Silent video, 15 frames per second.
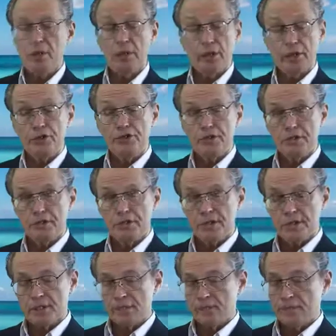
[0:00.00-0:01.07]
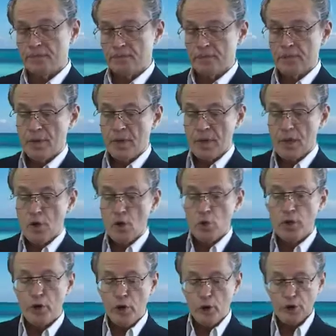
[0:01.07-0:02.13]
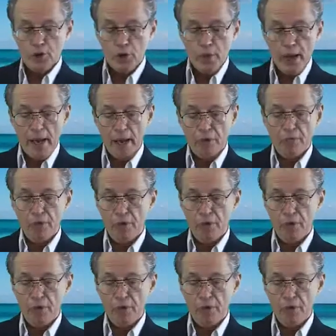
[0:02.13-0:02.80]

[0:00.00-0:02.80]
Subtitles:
electricity. We also had a